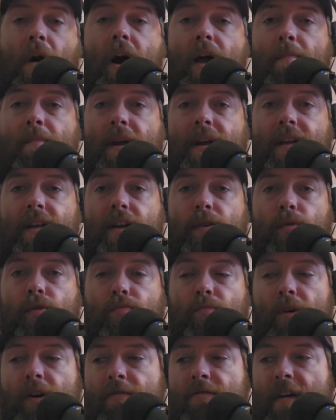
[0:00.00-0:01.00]
opinion, it
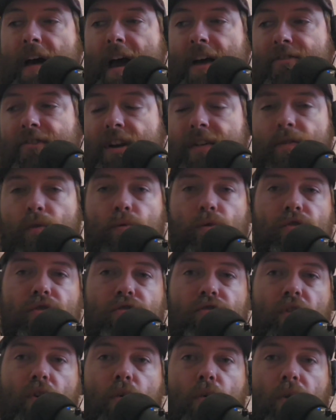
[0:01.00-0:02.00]
was pretty fast that if it was
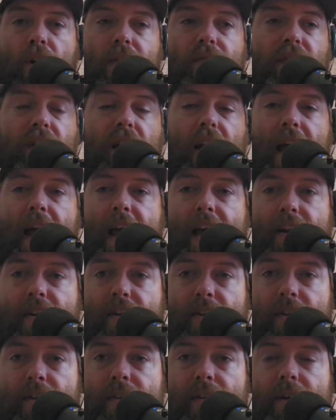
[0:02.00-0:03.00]
a drone, even to
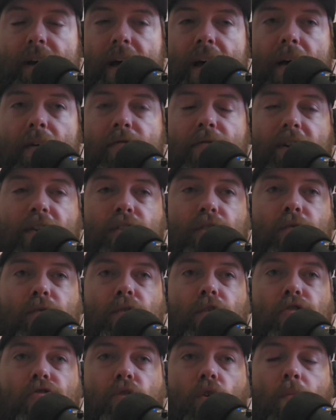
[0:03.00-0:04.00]
land, especially
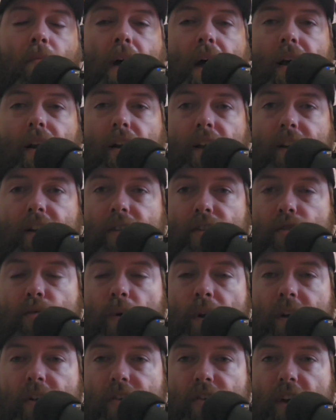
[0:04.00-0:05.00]
for a drone back like in
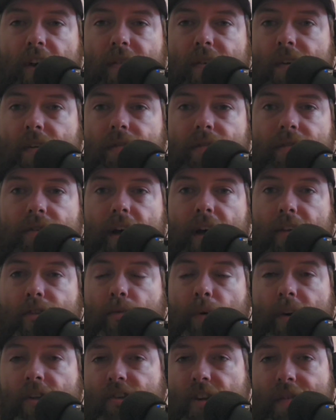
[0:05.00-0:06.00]

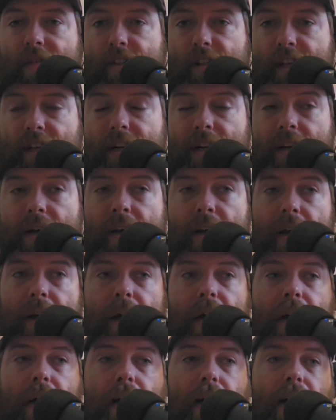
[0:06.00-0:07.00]
2017,
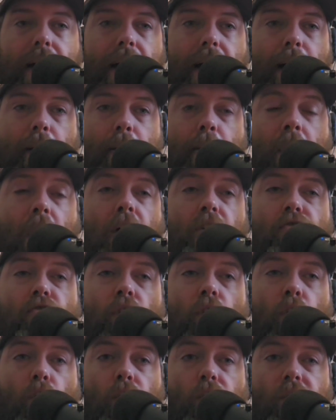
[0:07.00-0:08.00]
my
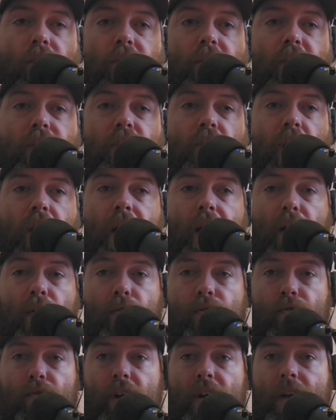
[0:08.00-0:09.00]
drone, the DJI
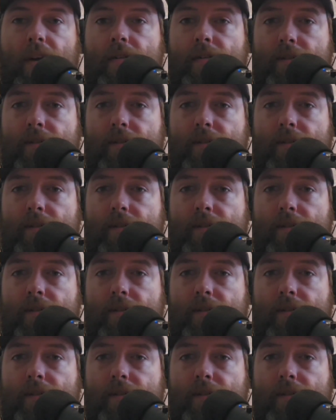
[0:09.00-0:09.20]
Air 3,